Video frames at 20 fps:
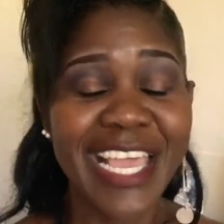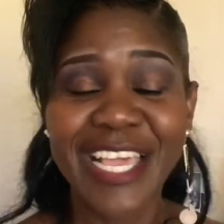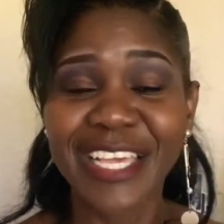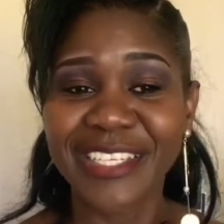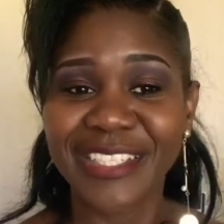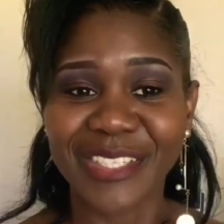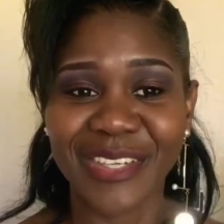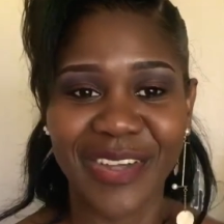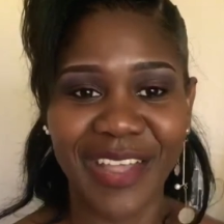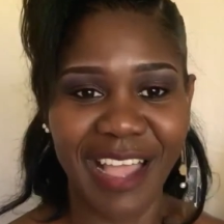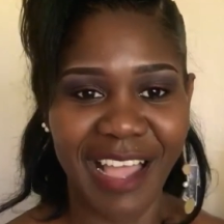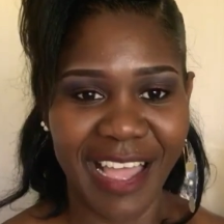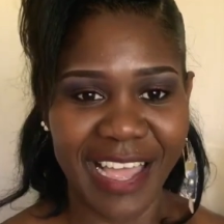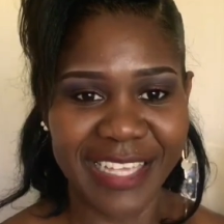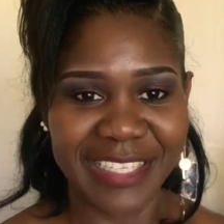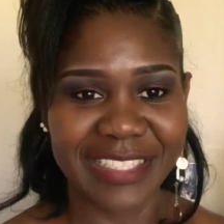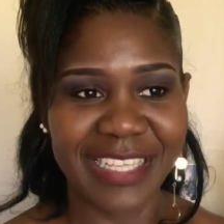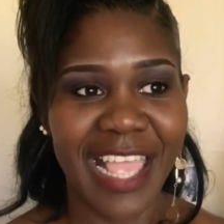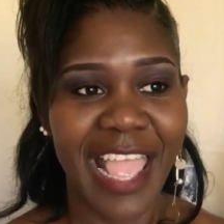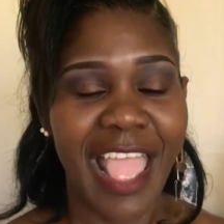So
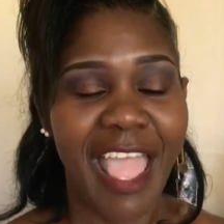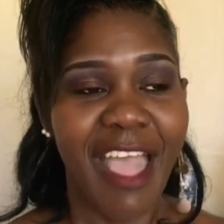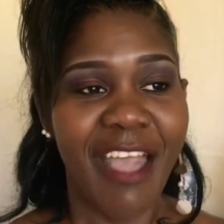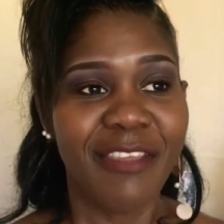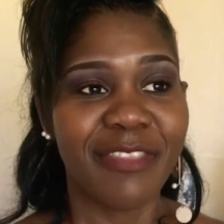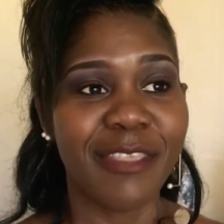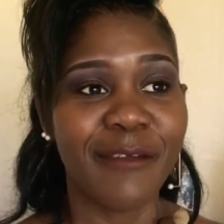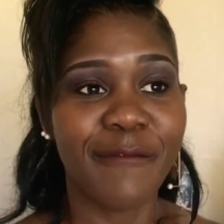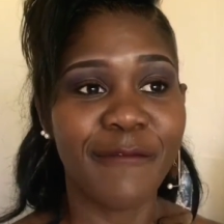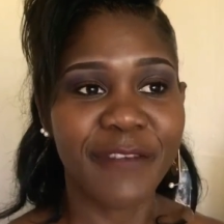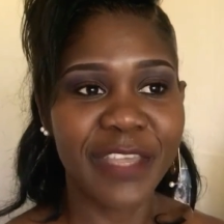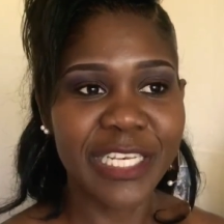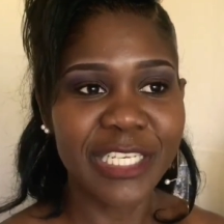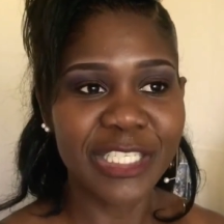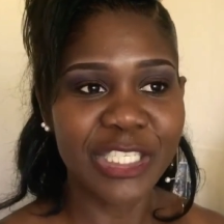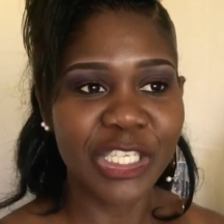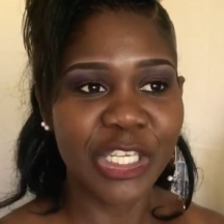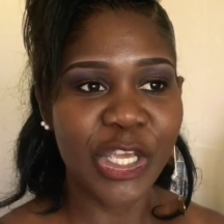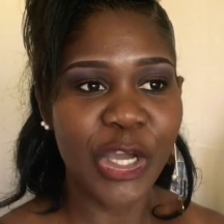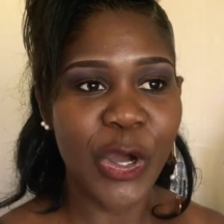guys, the
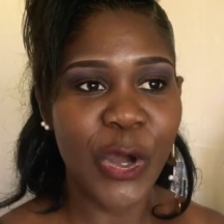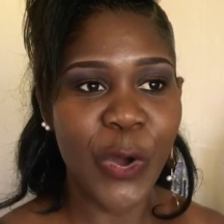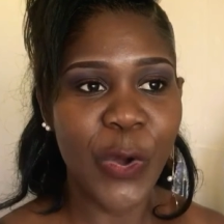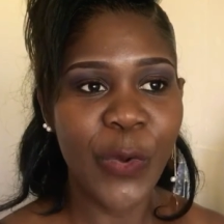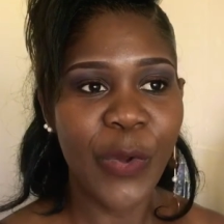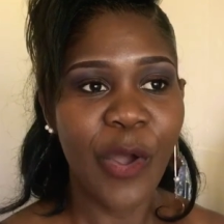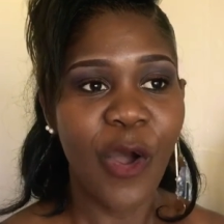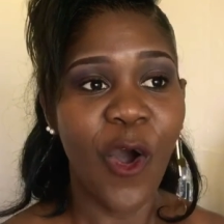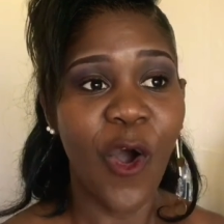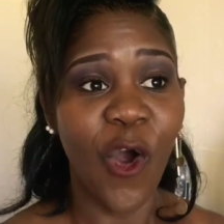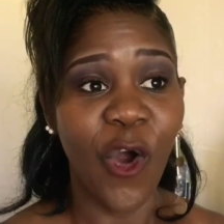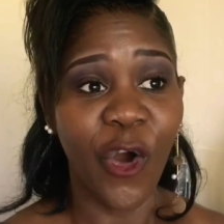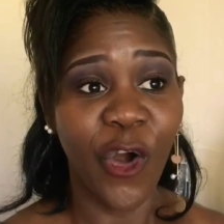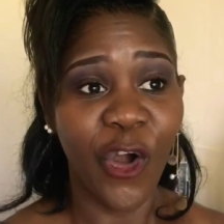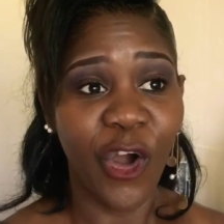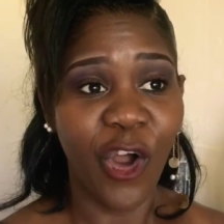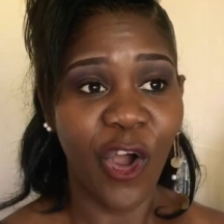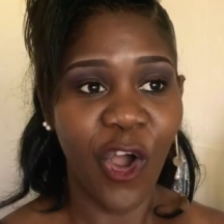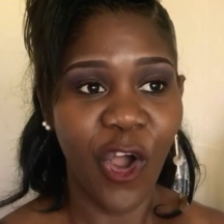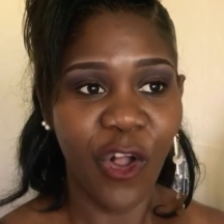video
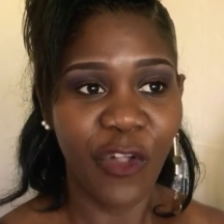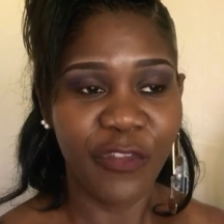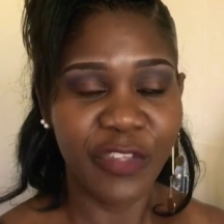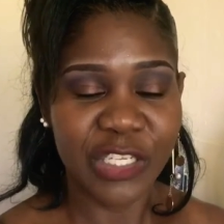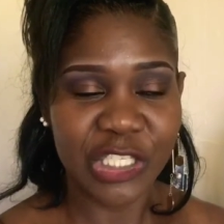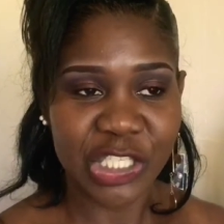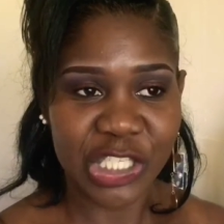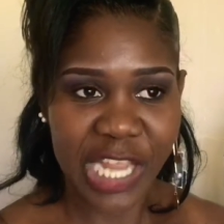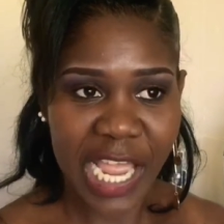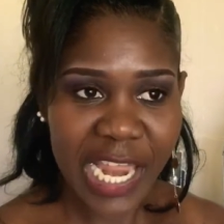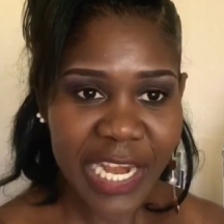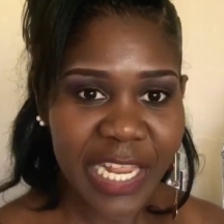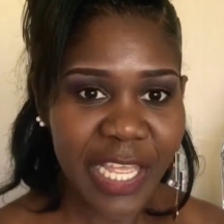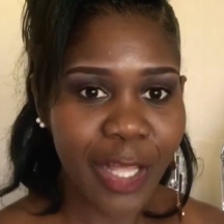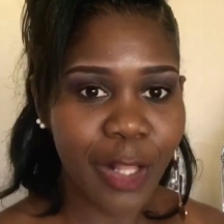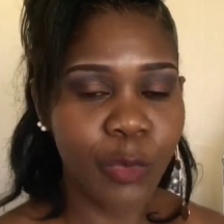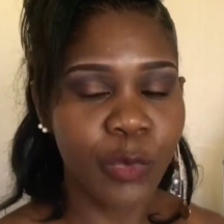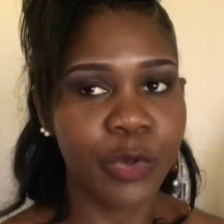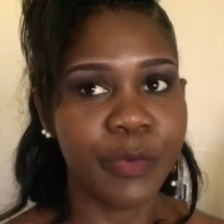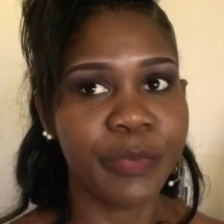or the
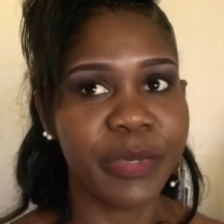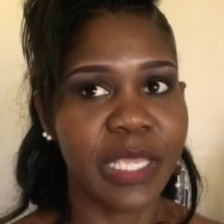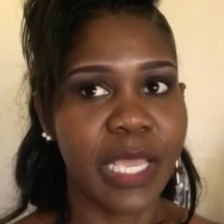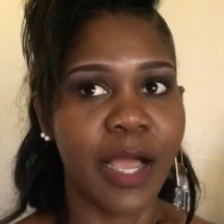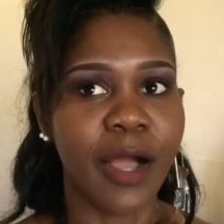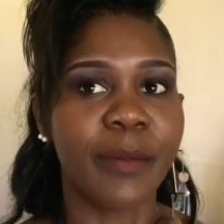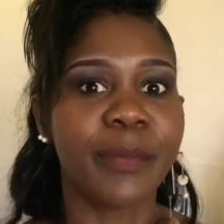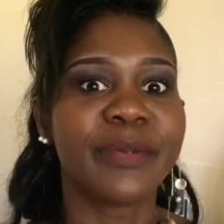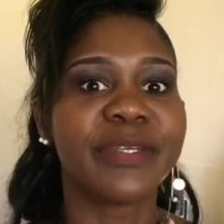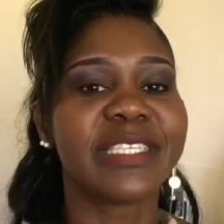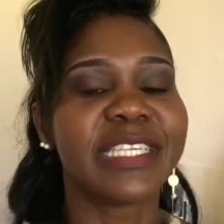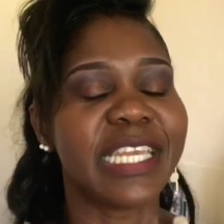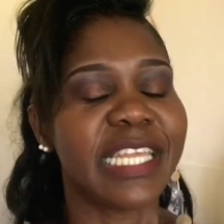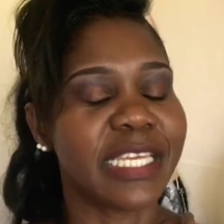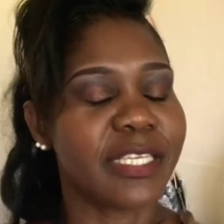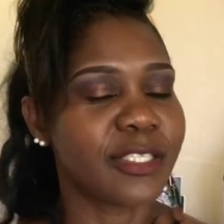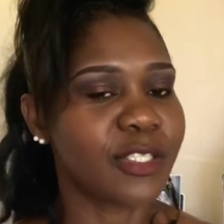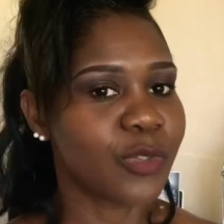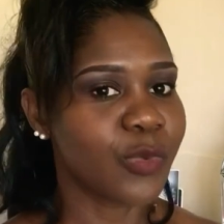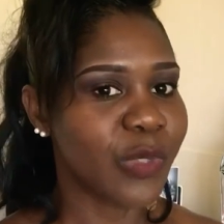channel will be up
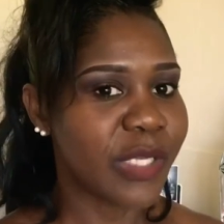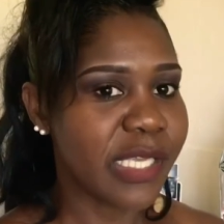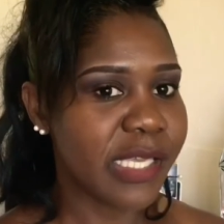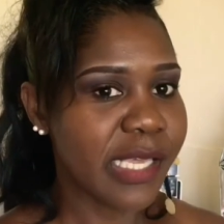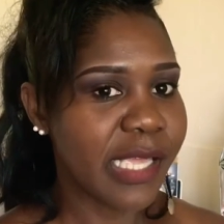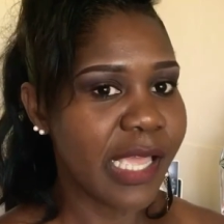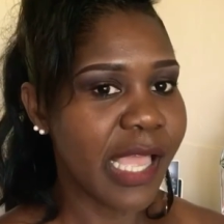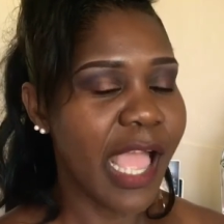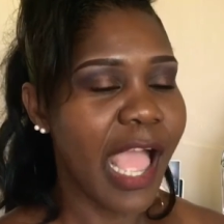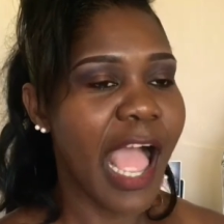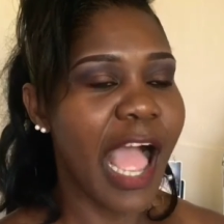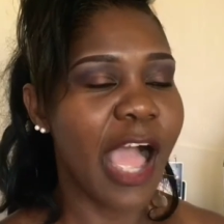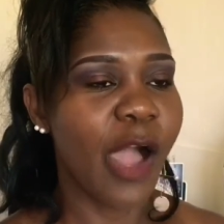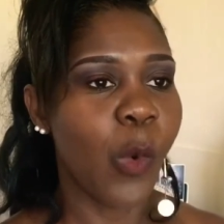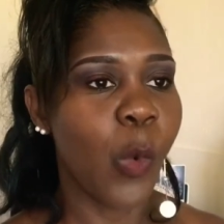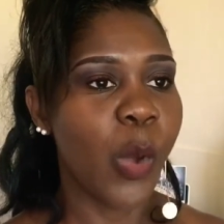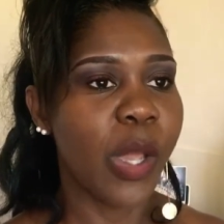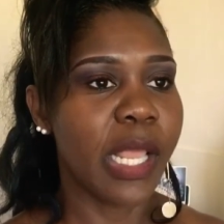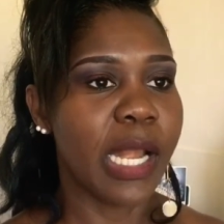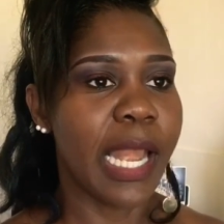next week. I
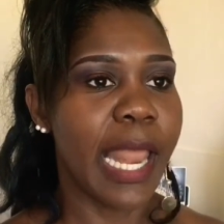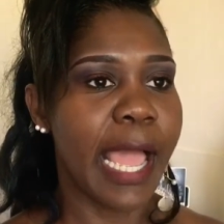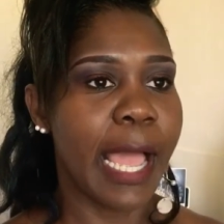will